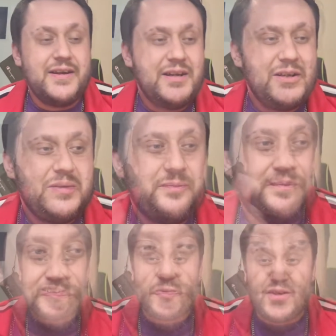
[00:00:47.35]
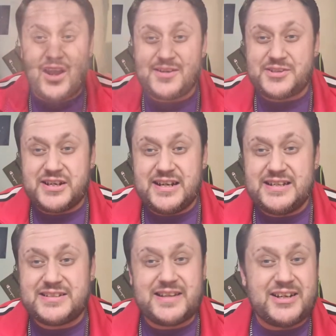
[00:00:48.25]
But also they do
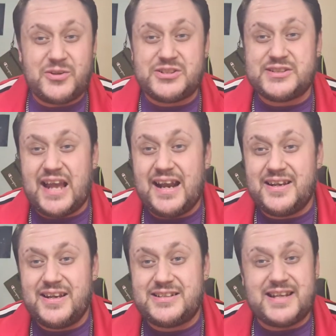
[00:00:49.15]
lunches, they do salads,